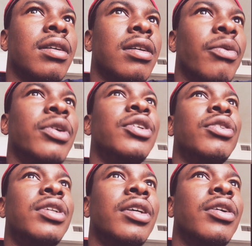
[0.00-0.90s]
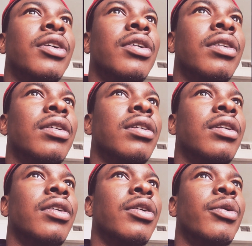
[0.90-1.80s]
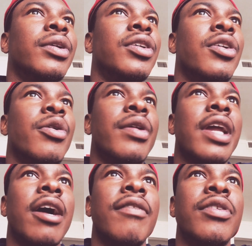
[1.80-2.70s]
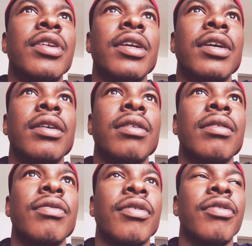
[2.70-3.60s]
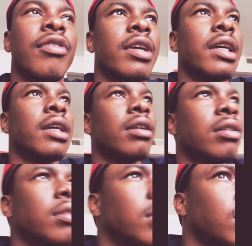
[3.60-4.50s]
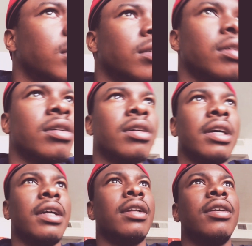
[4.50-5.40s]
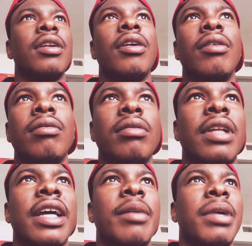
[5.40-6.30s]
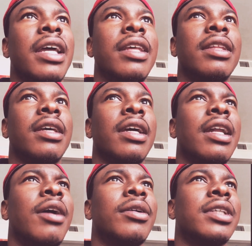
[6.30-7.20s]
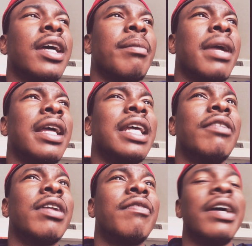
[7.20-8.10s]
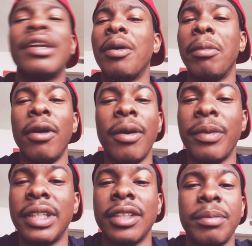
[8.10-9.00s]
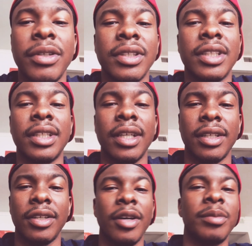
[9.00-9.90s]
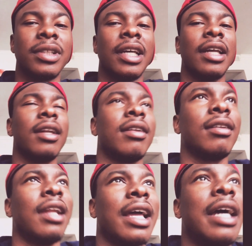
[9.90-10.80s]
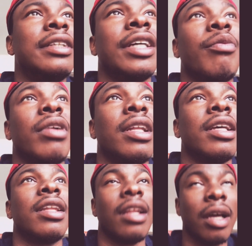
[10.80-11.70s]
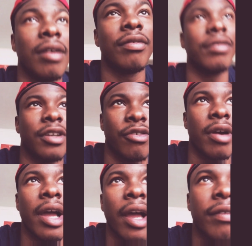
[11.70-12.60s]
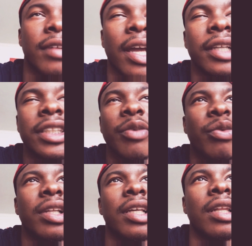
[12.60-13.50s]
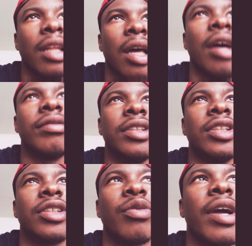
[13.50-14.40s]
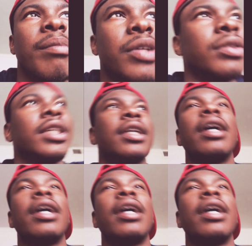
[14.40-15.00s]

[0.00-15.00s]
would you still do what you're doing now if you did it for free? And that could be anything. And I was like, man, even if I don't blow up with this music shit, you know what I'm saying? Like I genuinely love the craft. Like I genuinely love to just write music,